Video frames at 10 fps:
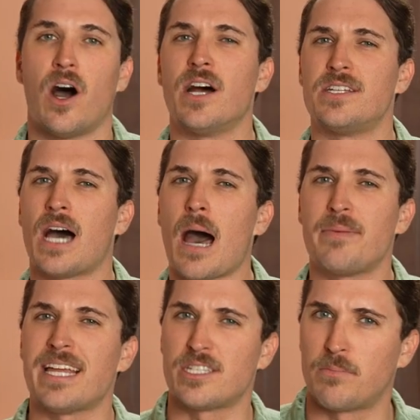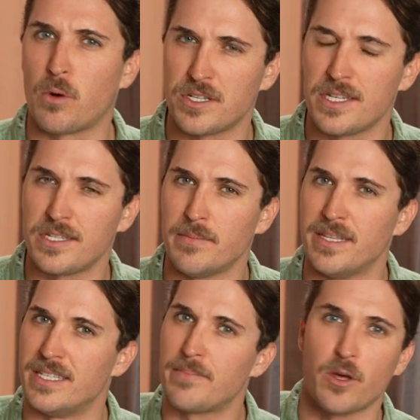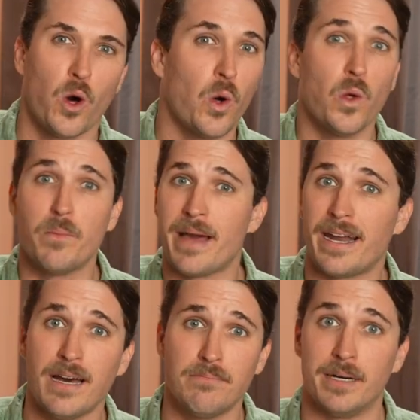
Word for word: on top of that support system and zip the whole bed up,